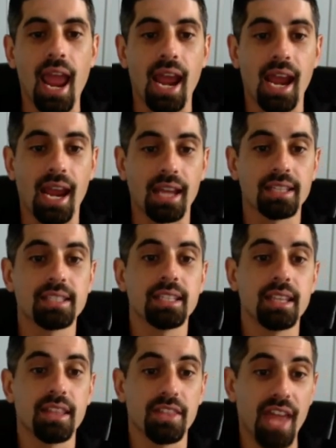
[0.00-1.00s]
And
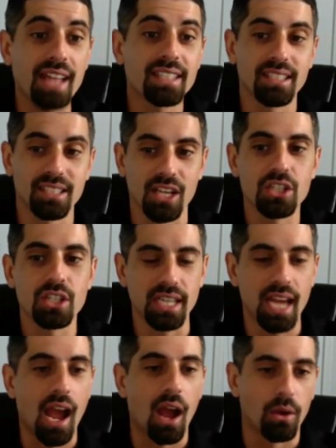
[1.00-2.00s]
that's
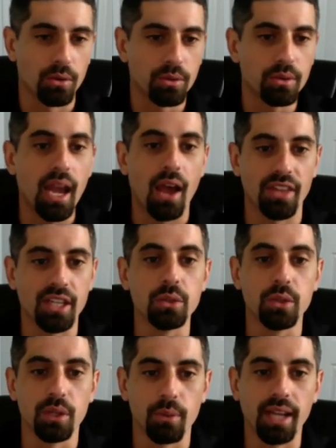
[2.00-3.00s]
essentially how how they
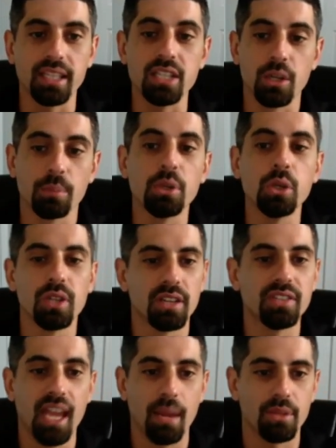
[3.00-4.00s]
do it, right? These are
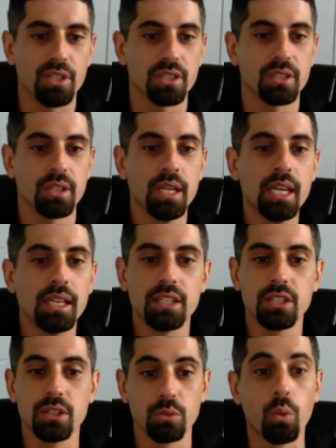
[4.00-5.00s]
punitive damages.
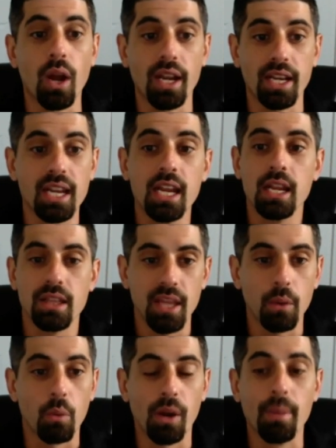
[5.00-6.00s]
These are so, one
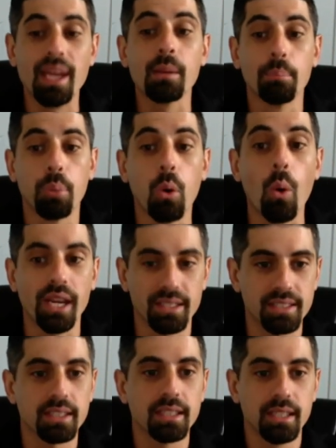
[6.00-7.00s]
they want to make a
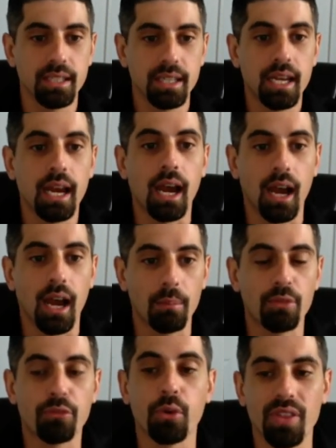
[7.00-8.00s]
point. Um,
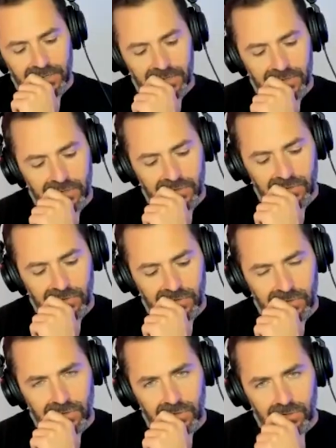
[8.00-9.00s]
what are those actions
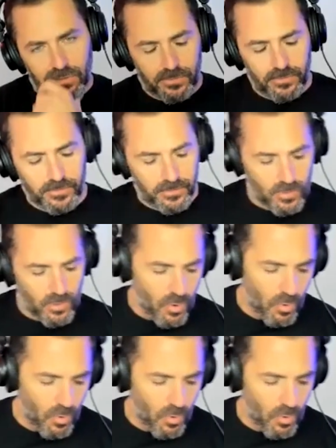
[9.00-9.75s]
not to happen again?